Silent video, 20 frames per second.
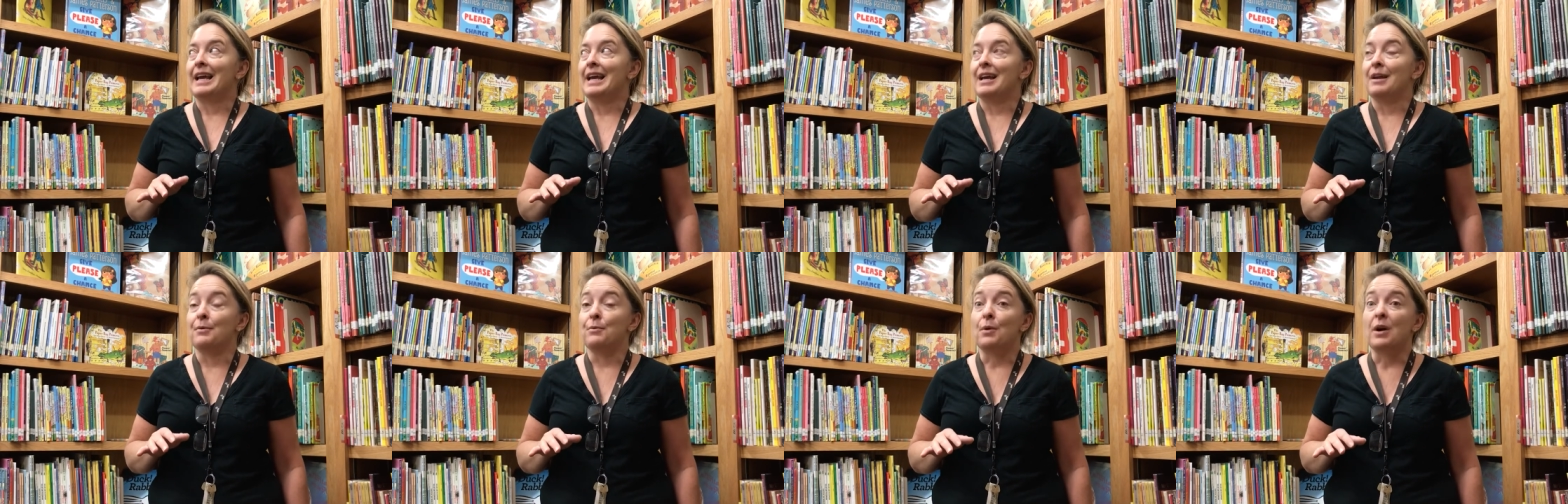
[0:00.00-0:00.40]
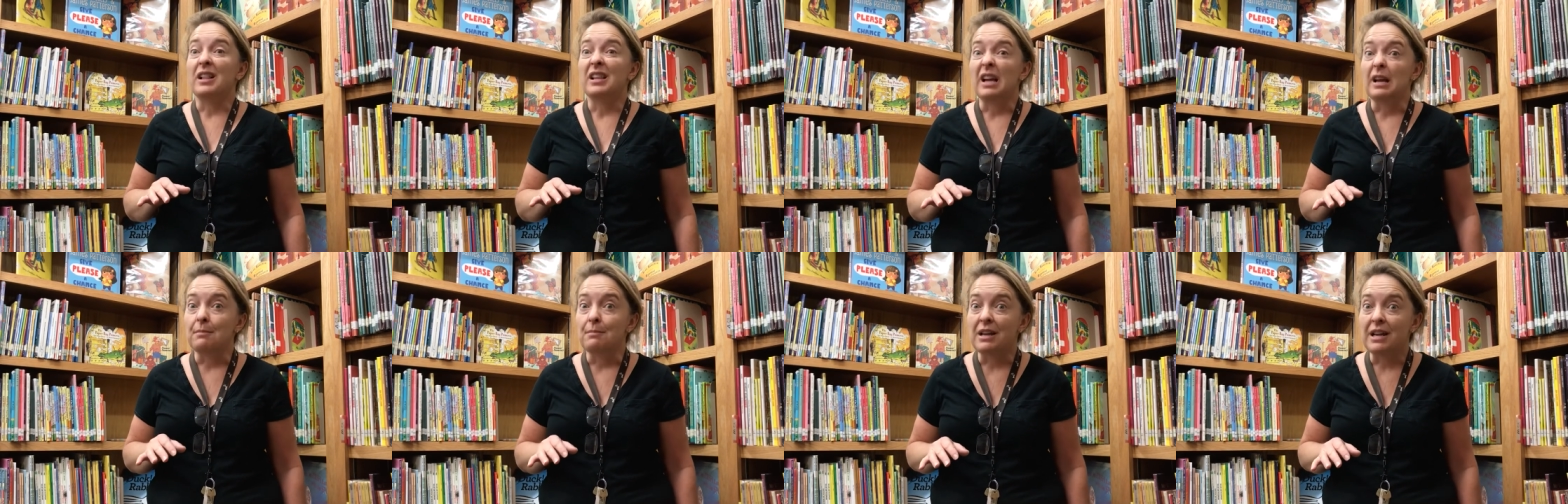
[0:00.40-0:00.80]
And while
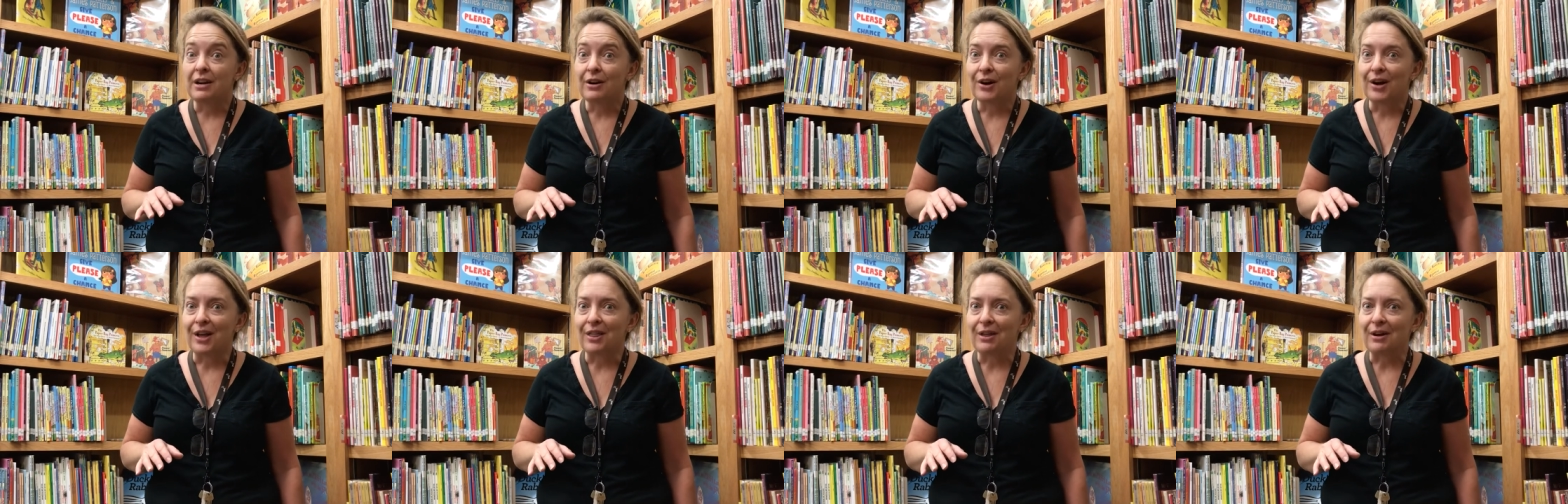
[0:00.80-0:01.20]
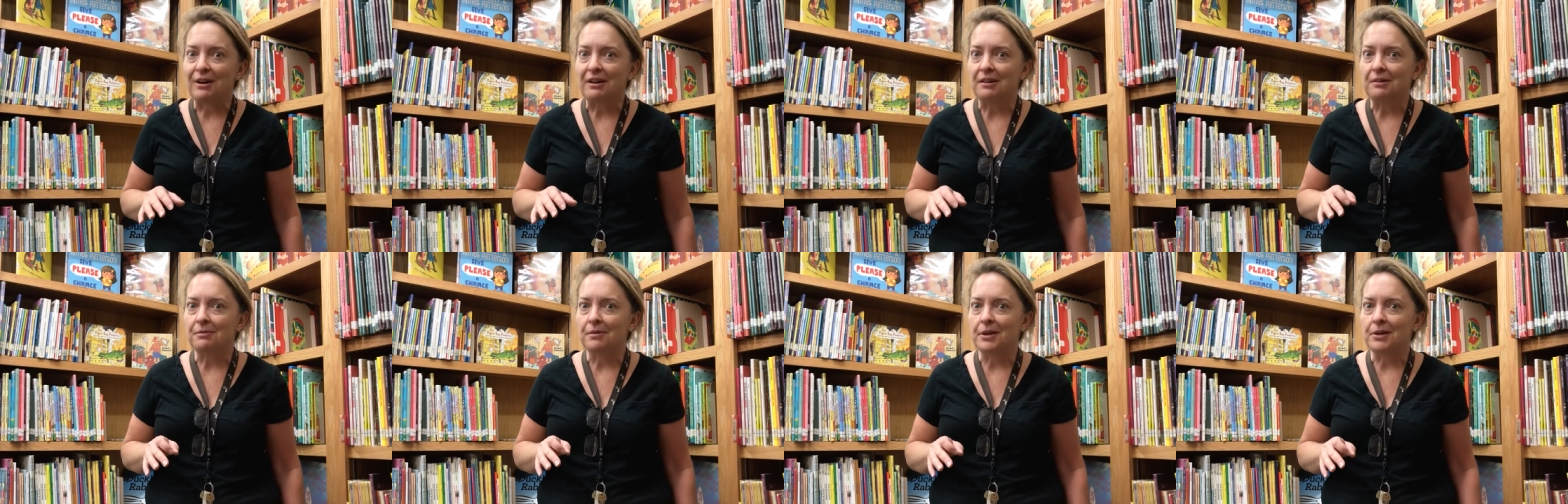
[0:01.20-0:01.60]
I'm here, I thought
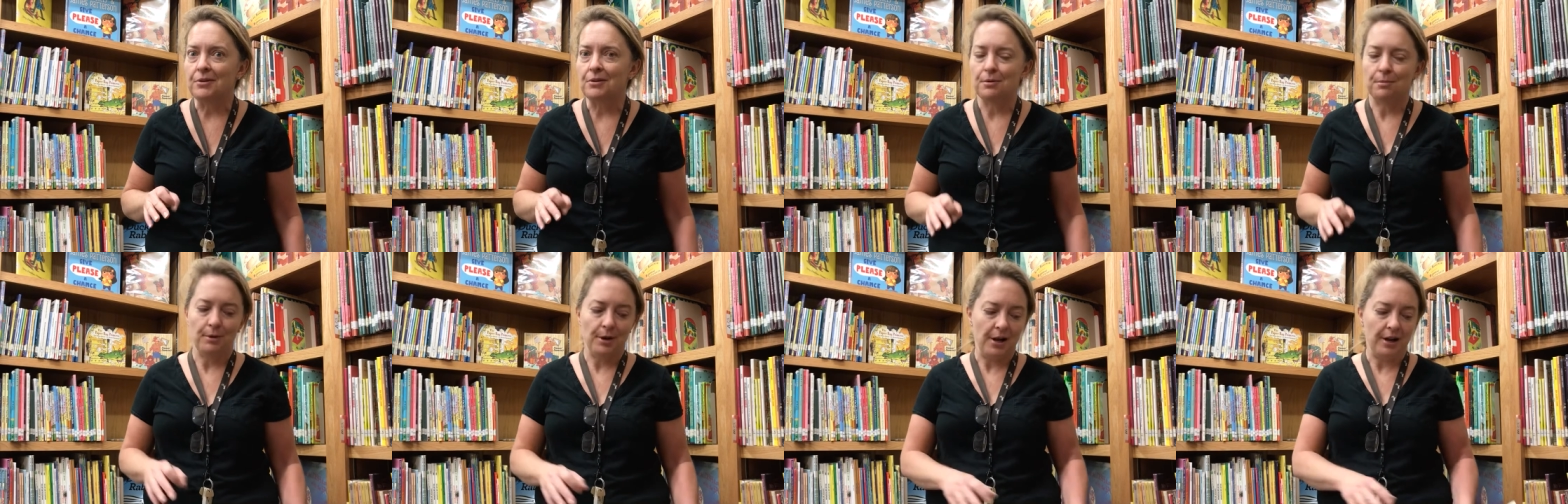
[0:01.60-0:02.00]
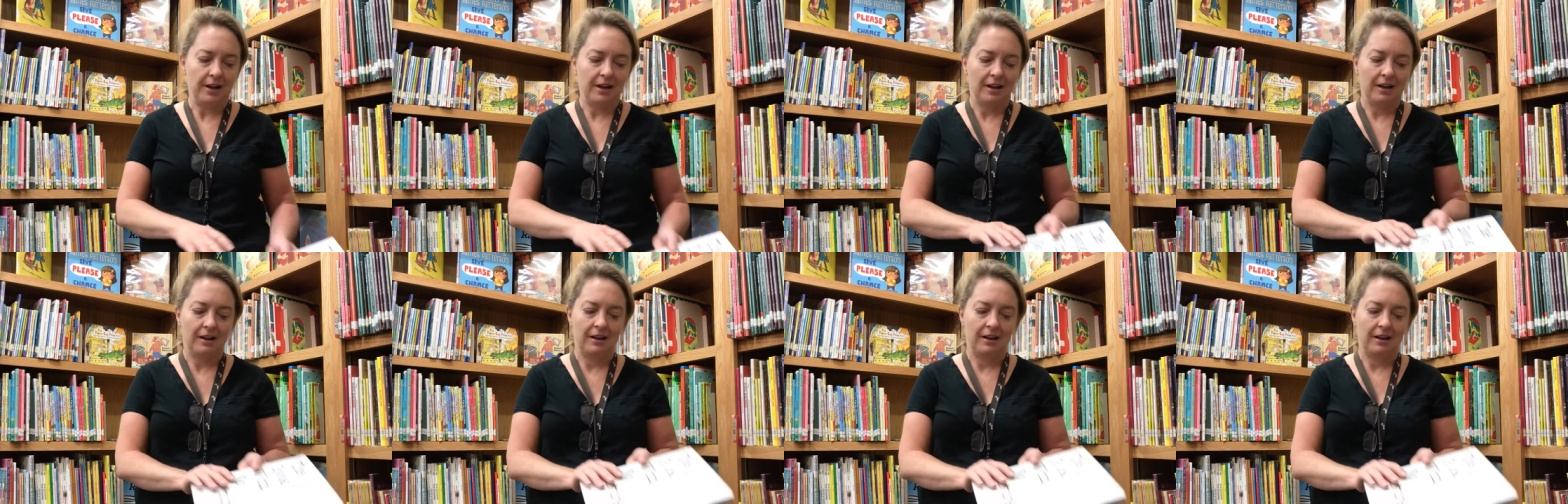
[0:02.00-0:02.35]
I'd read you a book.